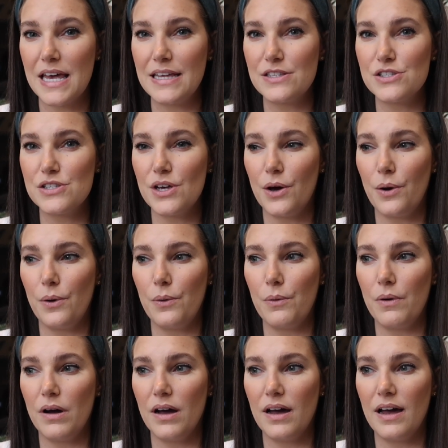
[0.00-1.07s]
And
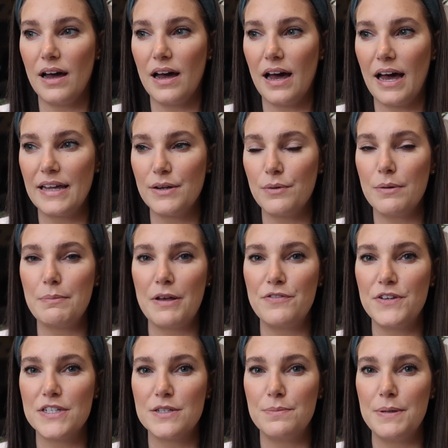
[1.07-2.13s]
so I didn't want my
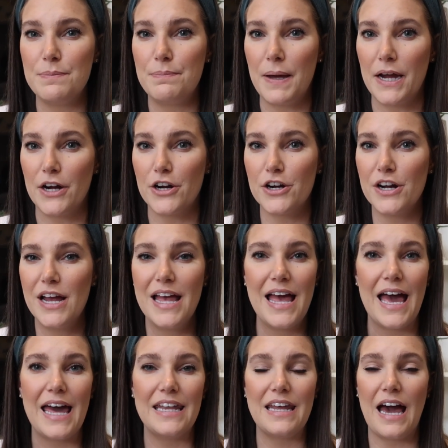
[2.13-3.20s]
feet to be bare
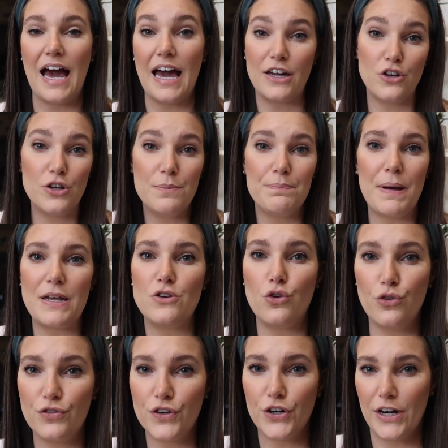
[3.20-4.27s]
and I couldn't bend
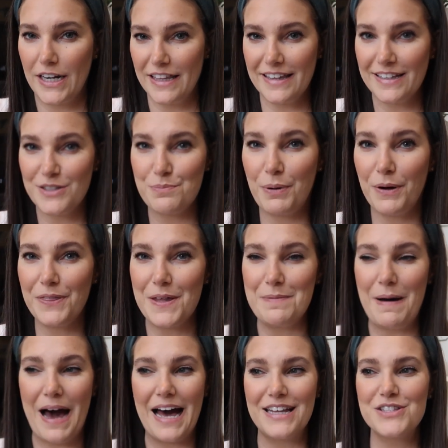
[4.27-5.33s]
over or anything to put them
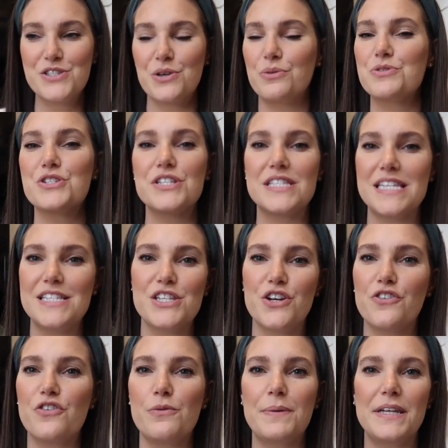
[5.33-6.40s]
on. So it was just
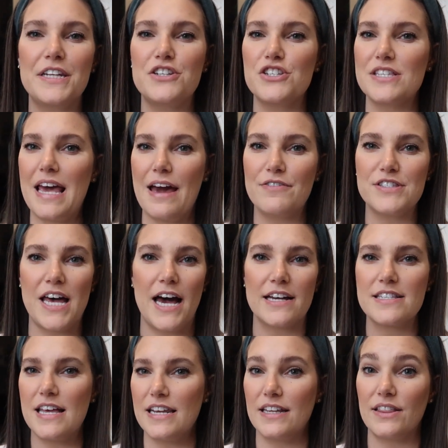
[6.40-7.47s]
easier for me to just have
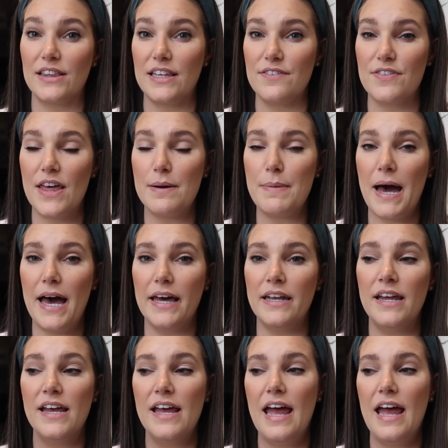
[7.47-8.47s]
socks on and leave them on.